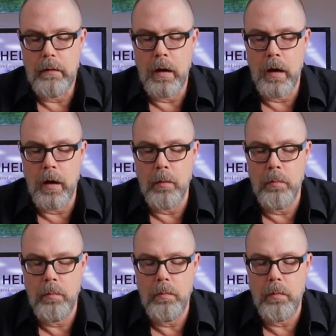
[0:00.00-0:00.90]

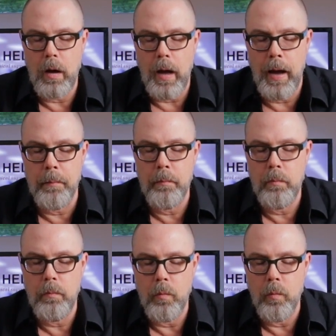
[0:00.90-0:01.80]

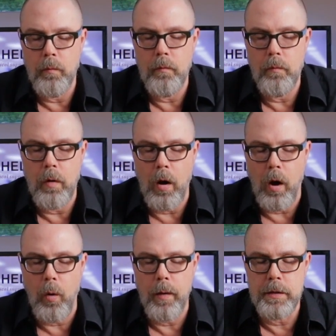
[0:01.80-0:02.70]
I'm
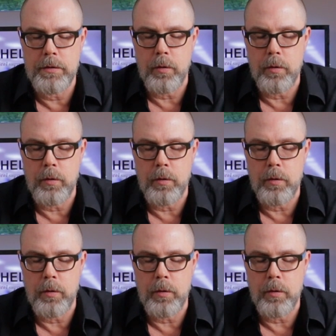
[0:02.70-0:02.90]
always